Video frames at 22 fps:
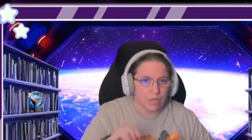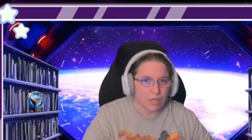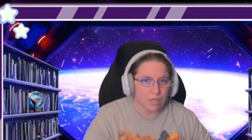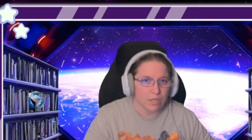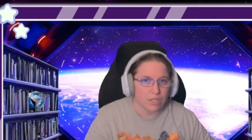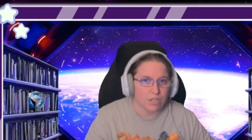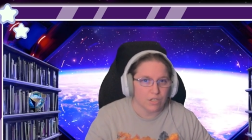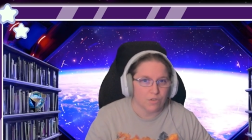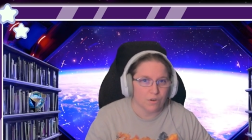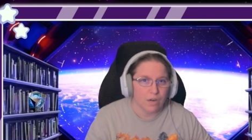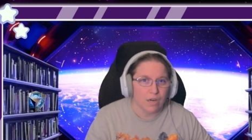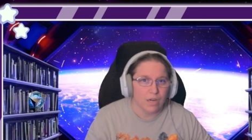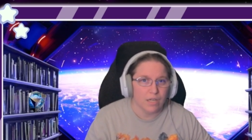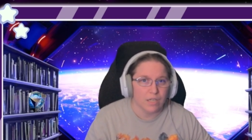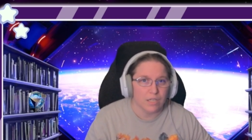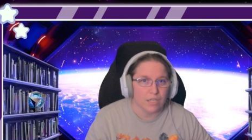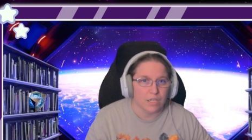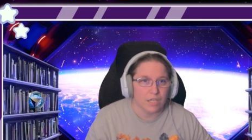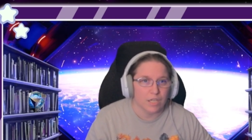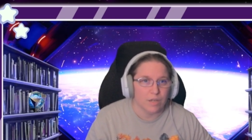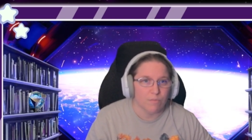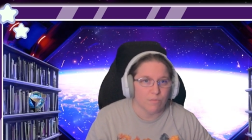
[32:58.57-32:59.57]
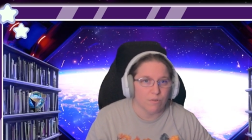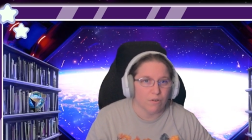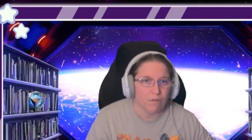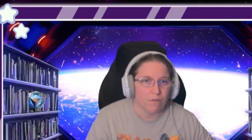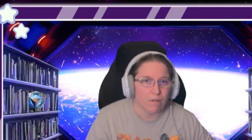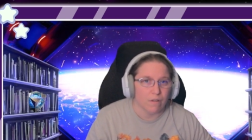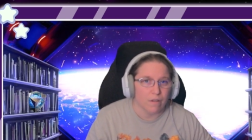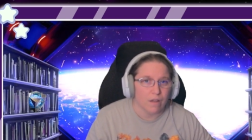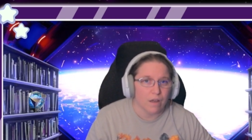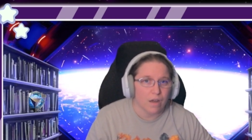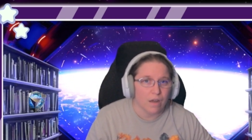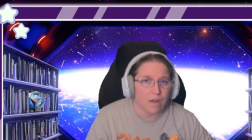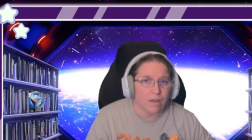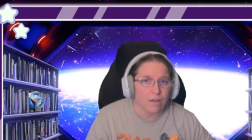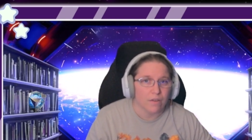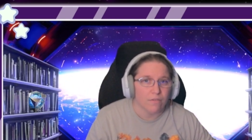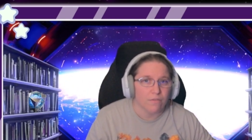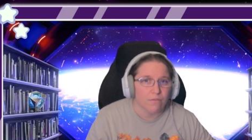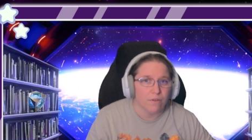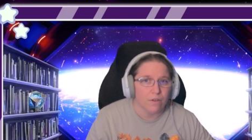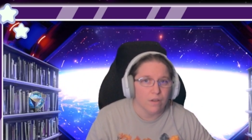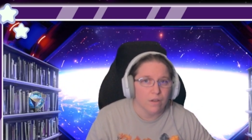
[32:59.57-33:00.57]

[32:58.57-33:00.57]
he's trying to keep her alive.